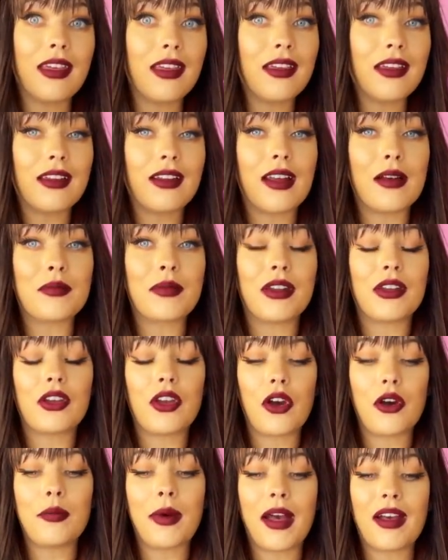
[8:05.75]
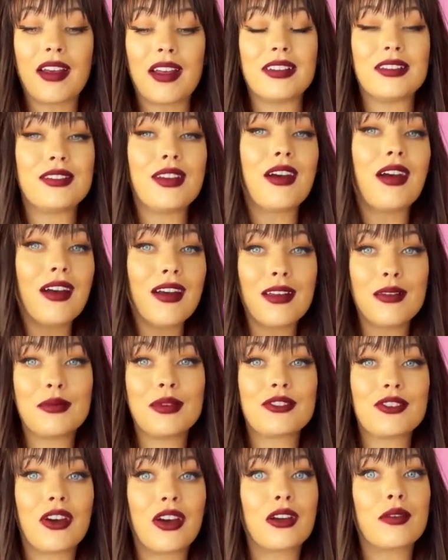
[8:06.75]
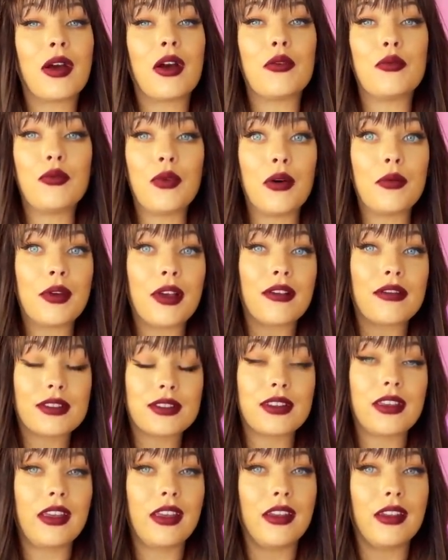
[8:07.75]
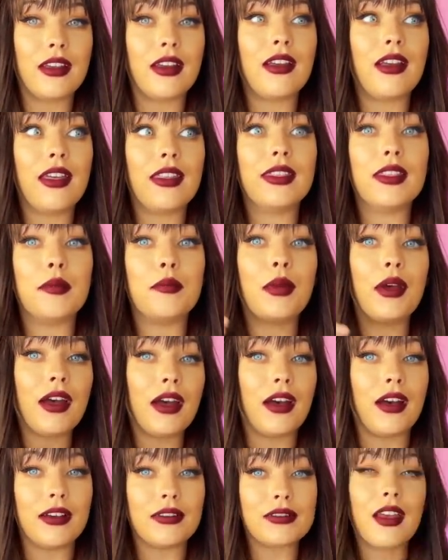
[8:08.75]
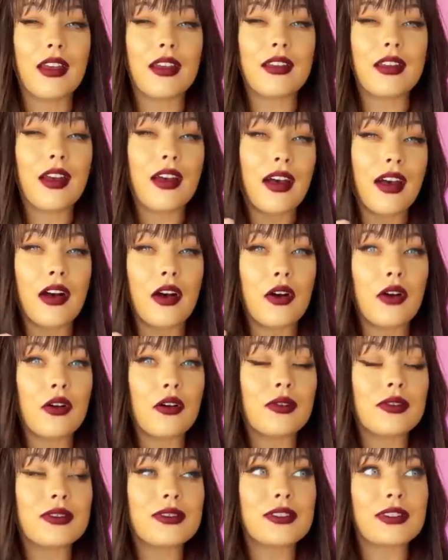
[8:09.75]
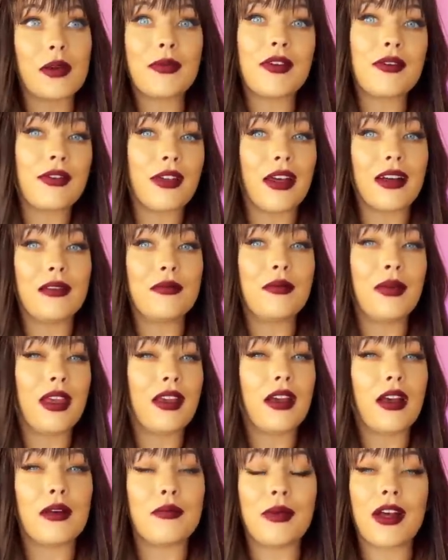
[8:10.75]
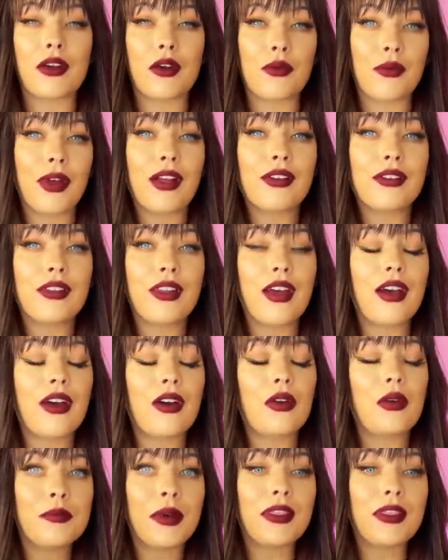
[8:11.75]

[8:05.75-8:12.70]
And I'm going to go back in time and talk about what we've seen in the past and how some of that may come back around now.